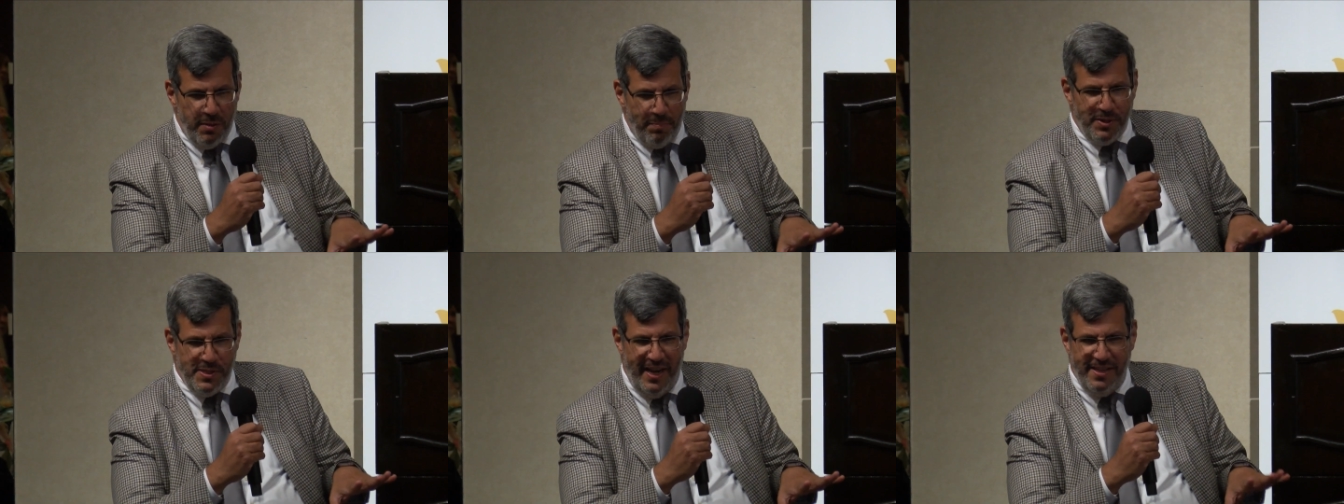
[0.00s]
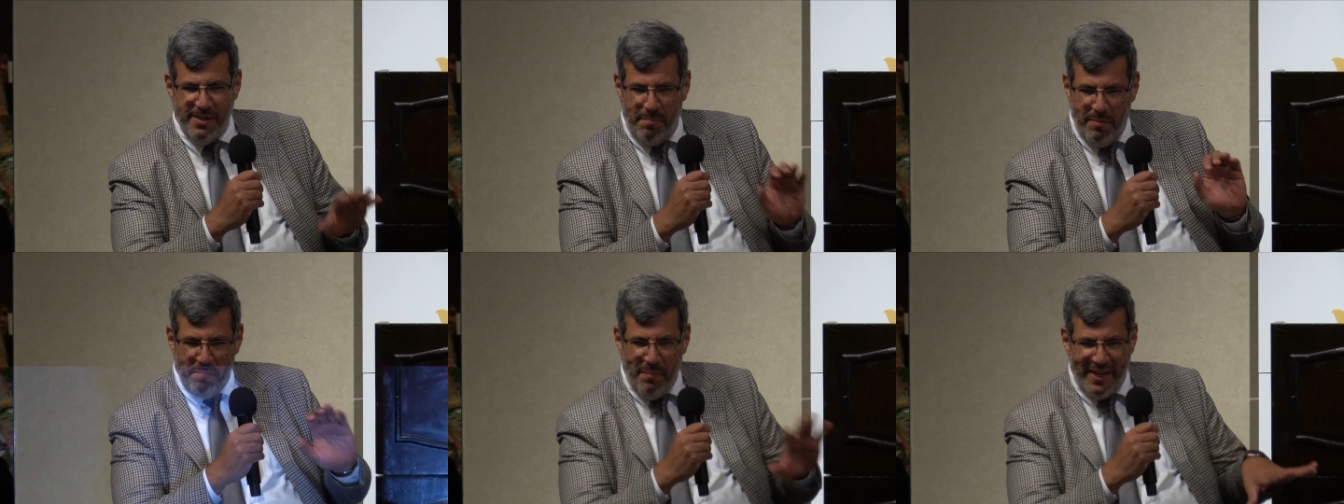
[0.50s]
going to pretend
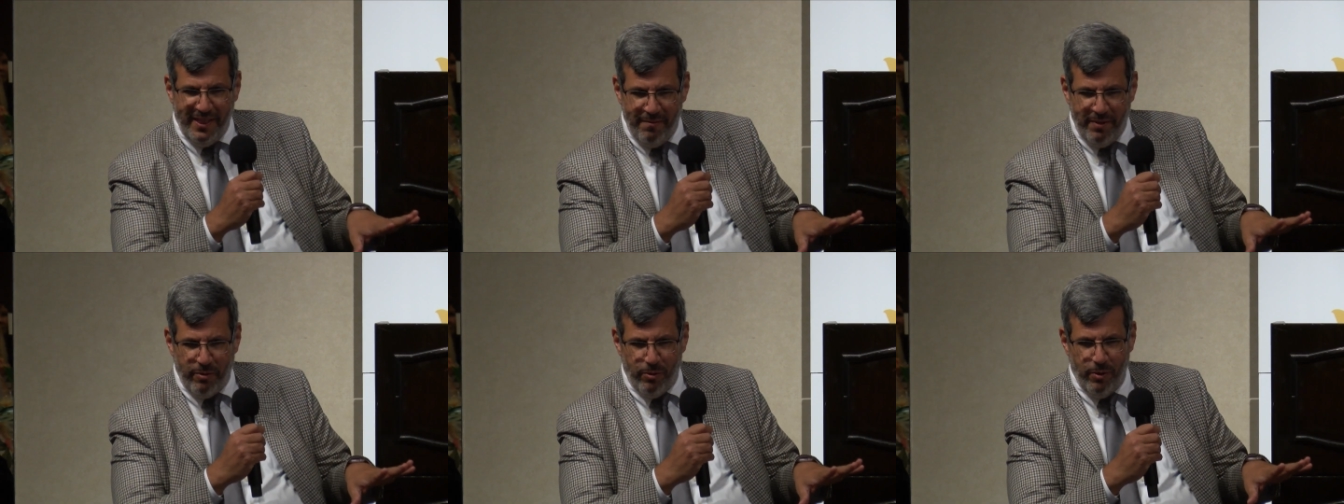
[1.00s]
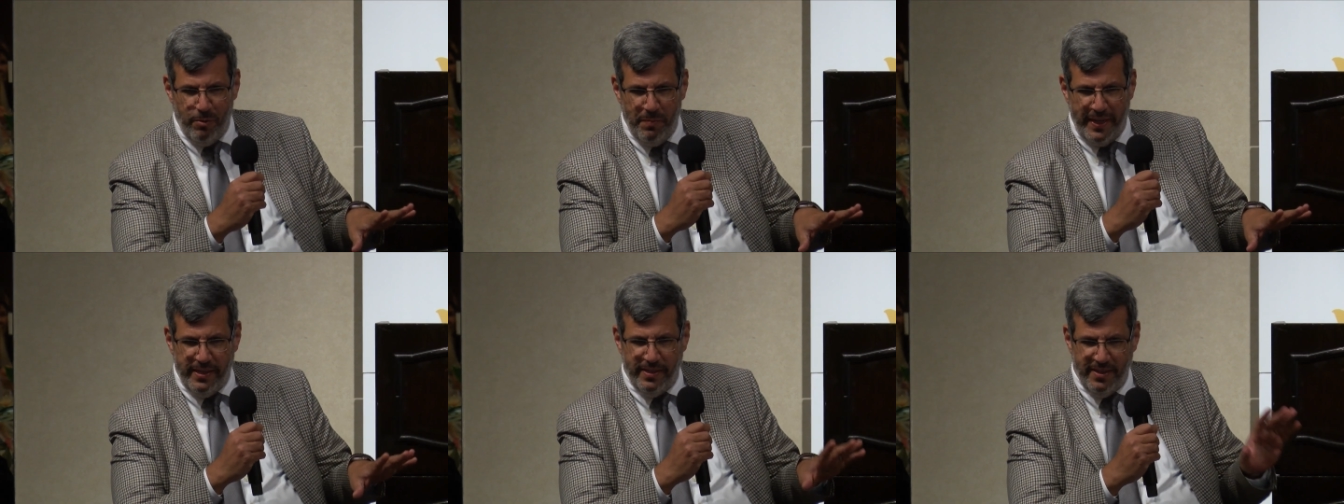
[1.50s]
I'm in my living room
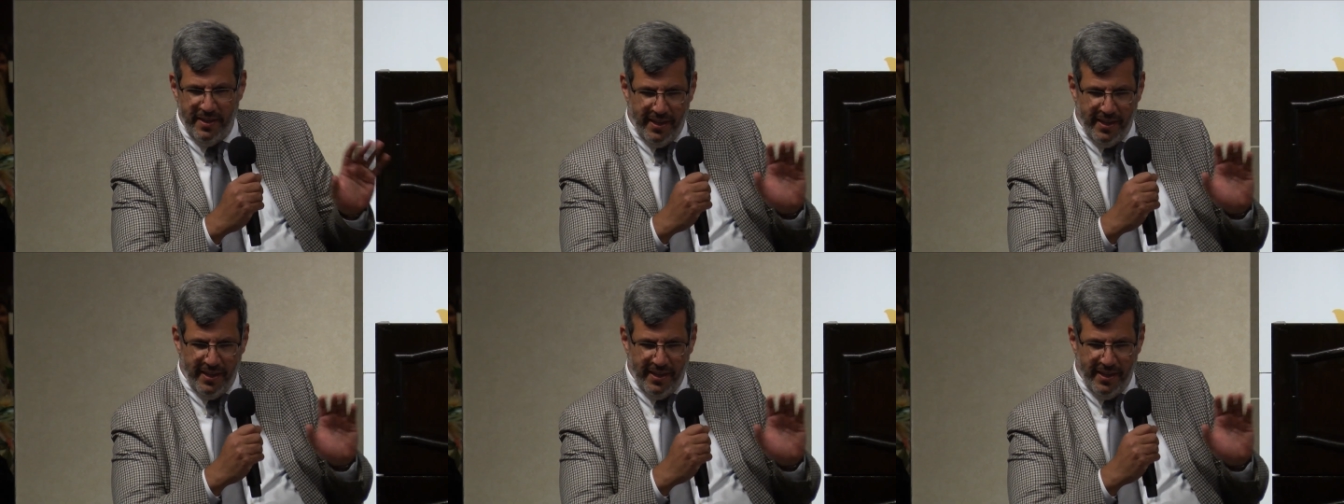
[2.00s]
and,